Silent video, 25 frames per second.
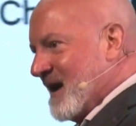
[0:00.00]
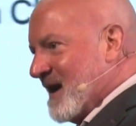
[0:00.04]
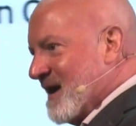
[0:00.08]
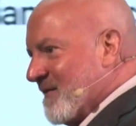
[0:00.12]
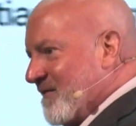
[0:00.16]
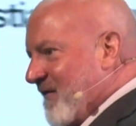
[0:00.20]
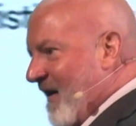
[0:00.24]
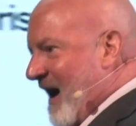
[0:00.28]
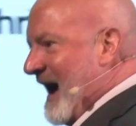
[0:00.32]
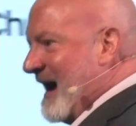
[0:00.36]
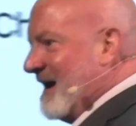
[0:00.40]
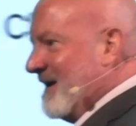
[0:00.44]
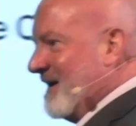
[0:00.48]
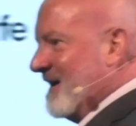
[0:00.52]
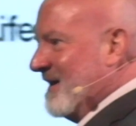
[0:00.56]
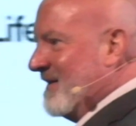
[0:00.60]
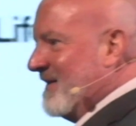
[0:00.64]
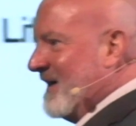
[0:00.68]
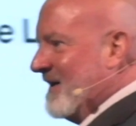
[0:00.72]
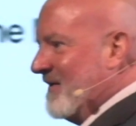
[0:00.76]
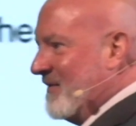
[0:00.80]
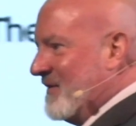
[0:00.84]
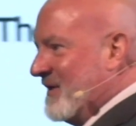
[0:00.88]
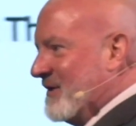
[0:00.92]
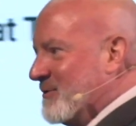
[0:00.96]

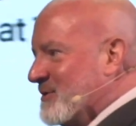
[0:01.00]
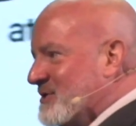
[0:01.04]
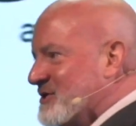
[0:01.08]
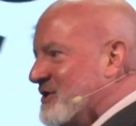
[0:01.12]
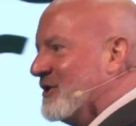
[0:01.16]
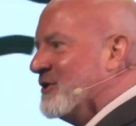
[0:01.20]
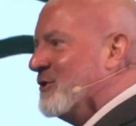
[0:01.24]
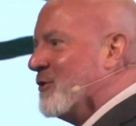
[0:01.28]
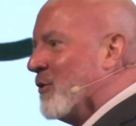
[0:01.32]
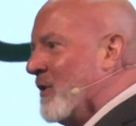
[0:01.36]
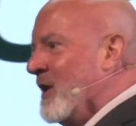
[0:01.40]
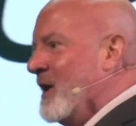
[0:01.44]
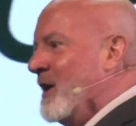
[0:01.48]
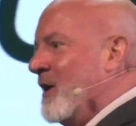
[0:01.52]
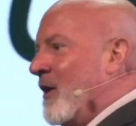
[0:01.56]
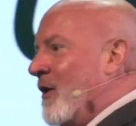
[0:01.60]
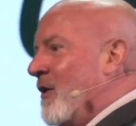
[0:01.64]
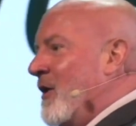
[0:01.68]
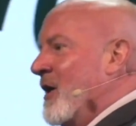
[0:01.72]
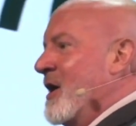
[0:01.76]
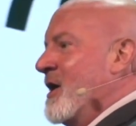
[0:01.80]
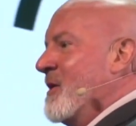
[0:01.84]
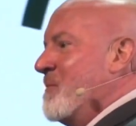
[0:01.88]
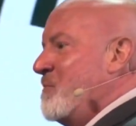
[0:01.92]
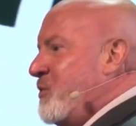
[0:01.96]
there was a grill
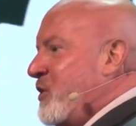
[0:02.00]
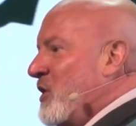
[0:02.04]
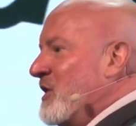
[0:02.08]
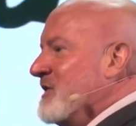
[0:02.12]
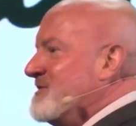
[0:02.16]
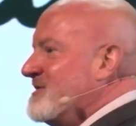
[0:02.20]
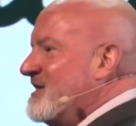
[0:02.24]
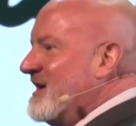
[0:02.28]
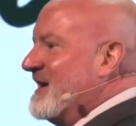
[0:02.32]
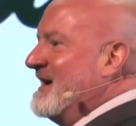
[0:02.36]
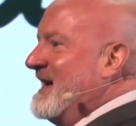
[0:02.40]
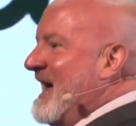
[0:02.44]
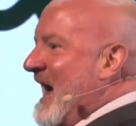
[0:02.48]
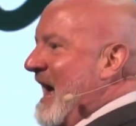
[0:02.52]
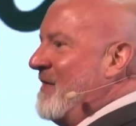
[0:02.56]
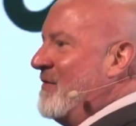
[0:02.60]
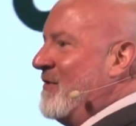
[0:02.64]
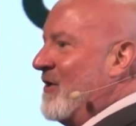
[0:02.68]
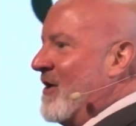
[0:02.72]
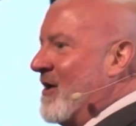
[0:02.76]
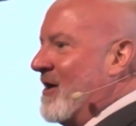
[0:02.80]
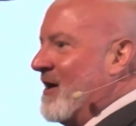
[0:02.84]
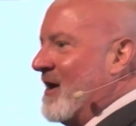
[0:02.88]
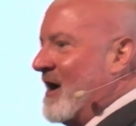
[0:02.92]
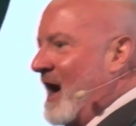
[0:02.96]
put
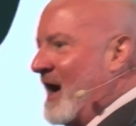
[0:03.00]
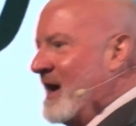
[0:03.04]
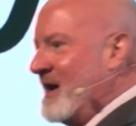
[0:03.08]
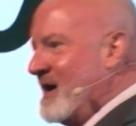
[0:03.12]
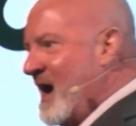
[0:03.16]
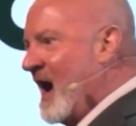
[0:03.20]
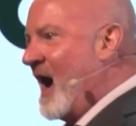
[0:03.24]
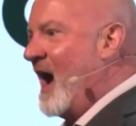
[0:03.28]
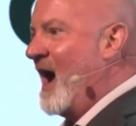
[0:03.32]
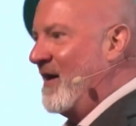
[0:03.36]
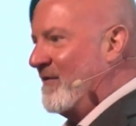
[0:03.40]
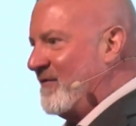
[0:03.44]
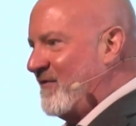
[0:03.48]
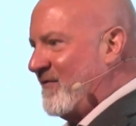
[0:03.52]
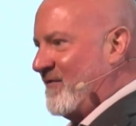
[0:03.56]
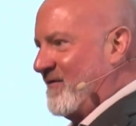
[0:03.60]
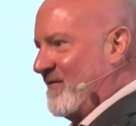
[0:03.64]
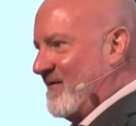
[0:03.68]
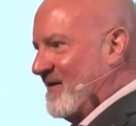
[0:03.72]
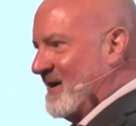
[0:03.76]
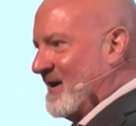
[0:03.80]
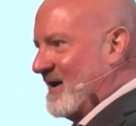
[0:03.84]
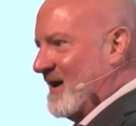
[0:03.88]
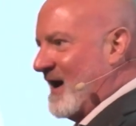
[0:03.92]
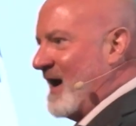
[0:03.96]
together enough.
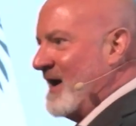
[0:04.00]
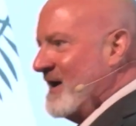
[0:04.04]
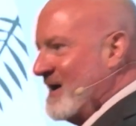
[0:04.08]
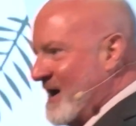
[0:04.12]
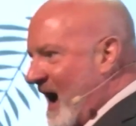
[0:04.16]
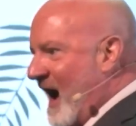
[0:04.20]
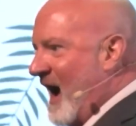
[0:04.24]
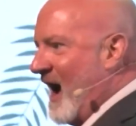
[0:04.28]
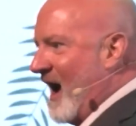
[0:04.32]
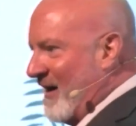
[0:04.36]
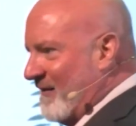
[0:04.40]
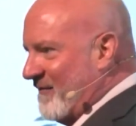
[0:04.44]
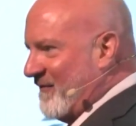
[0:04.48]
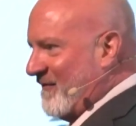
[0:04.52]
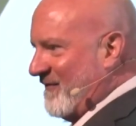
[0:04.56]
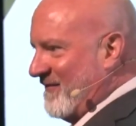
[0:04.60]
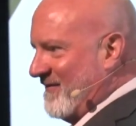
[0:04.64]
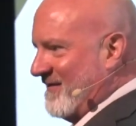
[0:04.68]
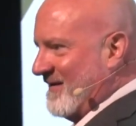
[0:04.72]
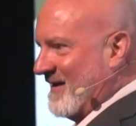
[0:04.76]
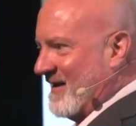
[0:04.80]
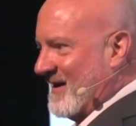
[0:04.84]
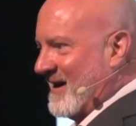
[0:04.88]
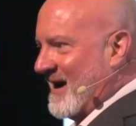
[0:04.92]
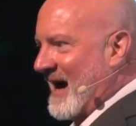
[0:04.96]

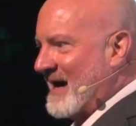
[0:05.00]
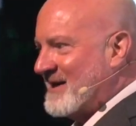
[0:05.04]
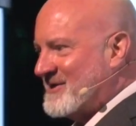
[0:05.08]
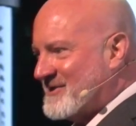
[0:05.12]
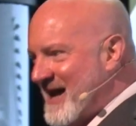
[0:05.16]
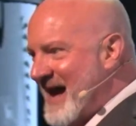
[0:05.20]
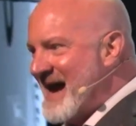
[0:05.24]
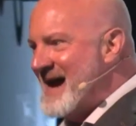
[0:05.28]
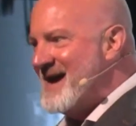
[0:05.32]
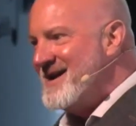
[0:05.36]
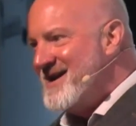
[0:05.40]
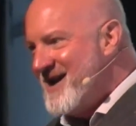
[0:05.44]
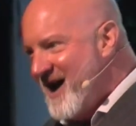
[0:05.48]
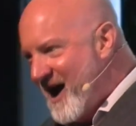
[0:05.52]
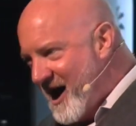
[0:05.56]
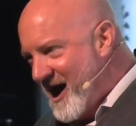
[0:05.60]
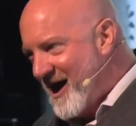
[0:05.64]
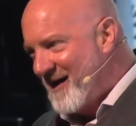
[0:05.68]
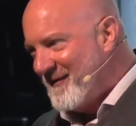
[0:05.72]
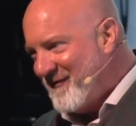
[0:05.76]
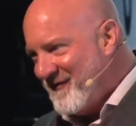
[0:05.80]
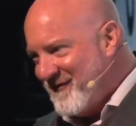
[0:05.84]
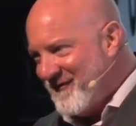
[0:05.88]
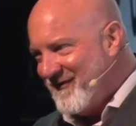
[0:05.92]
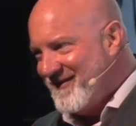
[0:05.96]
I say
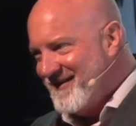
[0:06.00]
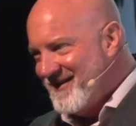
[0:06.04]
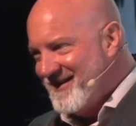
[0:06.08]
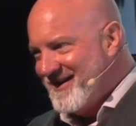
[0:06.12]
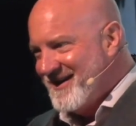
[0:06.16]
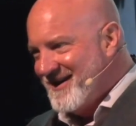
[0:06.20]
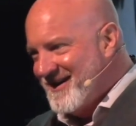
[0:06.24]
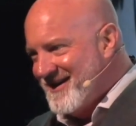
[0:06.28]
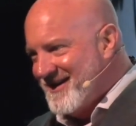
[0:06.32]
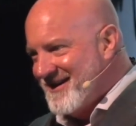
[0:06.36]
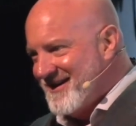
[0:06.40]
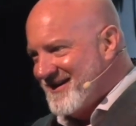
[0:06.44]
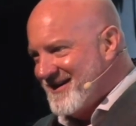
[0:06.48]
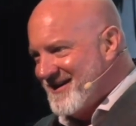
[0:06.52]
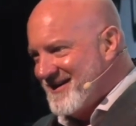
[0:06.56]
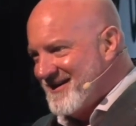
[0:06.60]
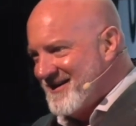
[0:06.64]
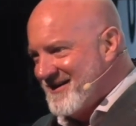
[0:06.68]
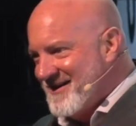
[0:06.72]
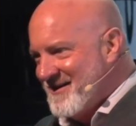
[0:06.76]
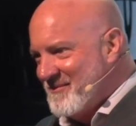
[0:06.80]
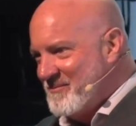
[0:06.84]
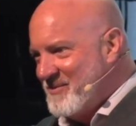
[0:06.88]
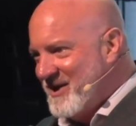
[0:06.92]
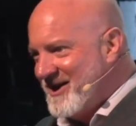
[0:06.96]
enough
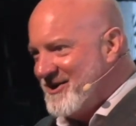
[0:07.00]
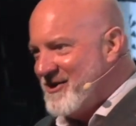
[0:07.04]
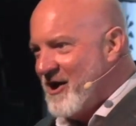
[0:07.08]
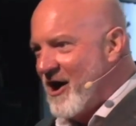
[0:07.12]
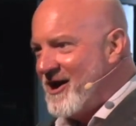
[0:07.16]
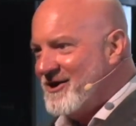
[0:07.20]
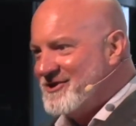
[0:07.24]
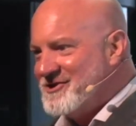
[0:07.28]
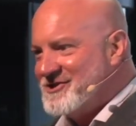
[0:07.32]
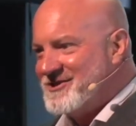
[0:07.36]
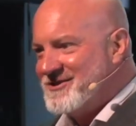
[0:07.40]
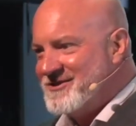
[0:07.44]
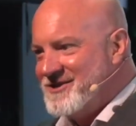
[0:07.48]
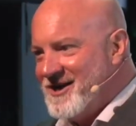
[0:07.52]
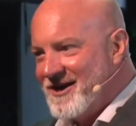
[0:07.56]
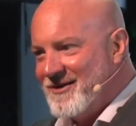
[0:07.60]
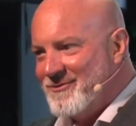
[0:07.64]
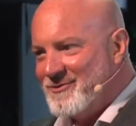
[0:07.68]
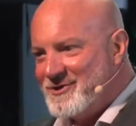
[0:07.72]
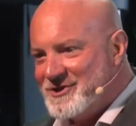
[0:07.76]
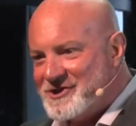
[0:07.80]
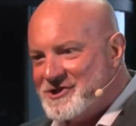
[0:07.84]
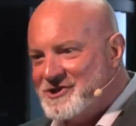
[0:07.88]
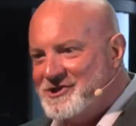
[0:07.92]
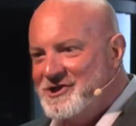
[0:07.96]
because there
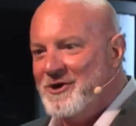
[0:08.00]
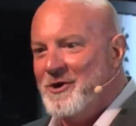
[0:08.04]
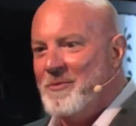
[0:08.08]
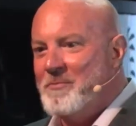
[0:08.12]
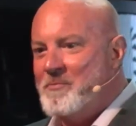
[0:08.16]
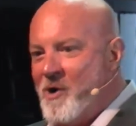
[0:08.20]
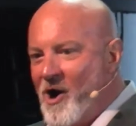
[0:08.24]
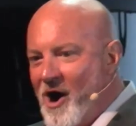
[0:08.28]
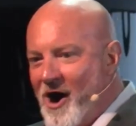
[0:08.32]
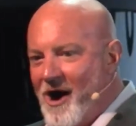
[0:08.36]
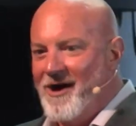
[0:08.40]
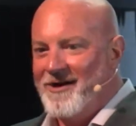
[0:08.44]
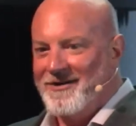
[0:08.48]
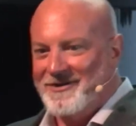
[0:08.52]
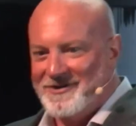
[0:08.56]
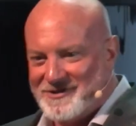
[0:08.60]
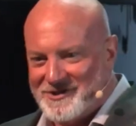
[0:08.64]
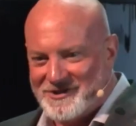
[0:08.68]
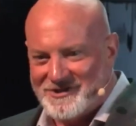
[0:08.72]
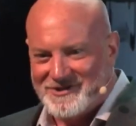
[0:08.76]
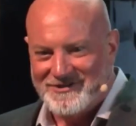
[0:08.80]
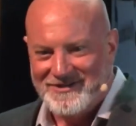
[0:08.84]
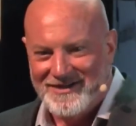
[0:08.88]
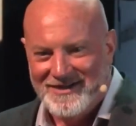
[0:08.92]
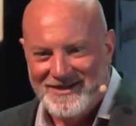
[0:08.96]
were still
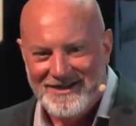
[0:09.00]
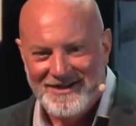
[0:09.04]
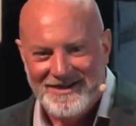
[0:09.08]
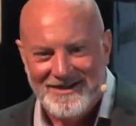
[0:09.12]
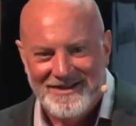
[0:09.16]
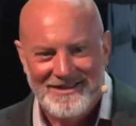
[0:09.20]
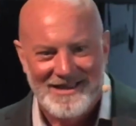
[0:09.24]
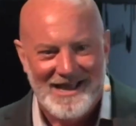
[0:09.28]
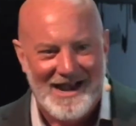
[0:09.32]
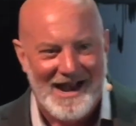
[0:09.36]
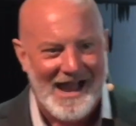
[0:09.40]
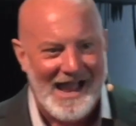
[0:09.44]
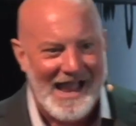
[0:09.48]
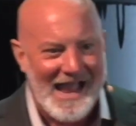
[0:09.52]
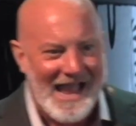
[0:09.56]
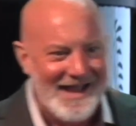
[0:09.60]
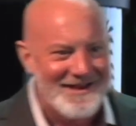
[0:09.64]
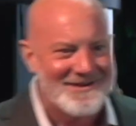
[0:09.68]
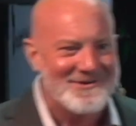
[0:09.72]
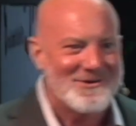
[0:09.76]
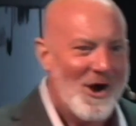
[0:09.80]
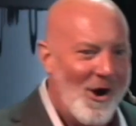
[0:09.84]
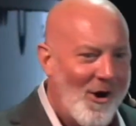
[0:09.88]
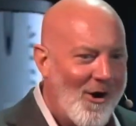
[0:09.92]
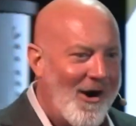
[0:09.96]
parts that I had
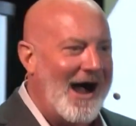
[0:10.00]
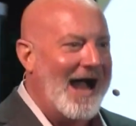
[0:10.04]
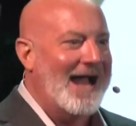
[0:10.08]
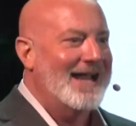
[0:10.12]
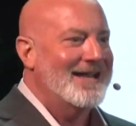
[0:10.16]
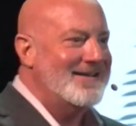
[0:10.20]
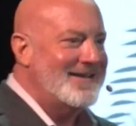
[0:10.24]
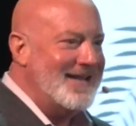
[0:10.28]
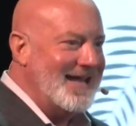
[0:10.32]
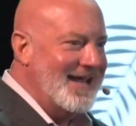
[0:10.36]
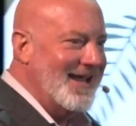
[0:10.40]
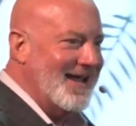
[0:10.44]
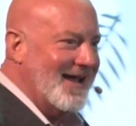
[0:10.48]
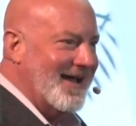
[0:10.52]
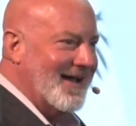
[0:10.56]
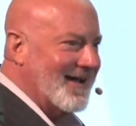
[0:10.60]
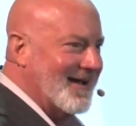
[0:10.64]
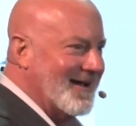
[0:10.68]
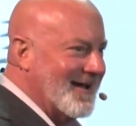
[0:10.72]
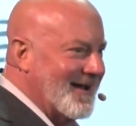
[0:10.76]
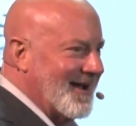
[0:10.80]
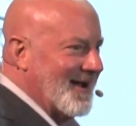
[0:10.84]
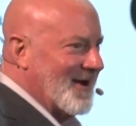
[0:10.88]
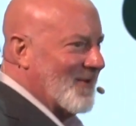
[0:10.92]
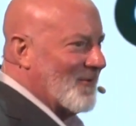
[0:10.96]
no idea
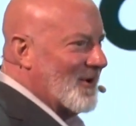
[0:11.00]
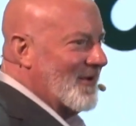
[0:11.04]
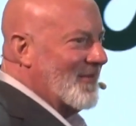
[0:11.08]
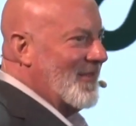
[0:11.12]
where